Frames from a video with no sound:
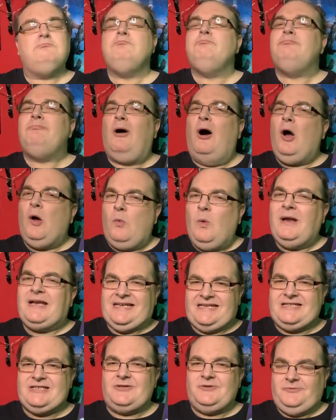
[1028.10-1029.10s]
but I
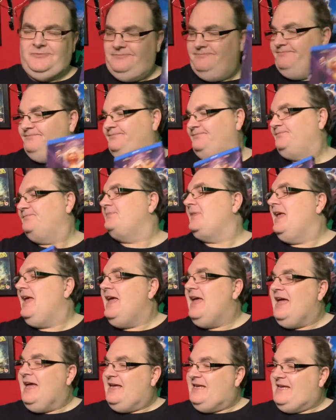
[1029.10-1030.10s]
want to.
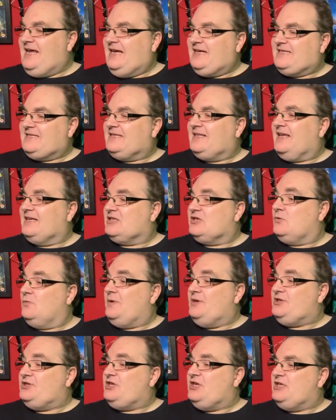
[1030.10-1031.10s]
Yes, that's The
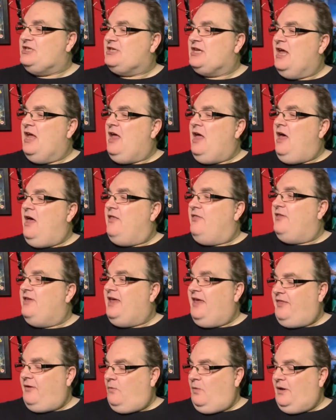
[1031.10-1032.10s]
Witches. The
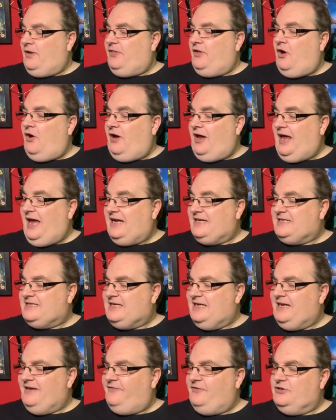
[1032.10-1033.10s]
other one that I had
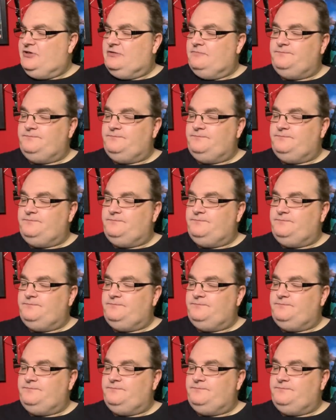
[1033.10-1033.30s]
delivered,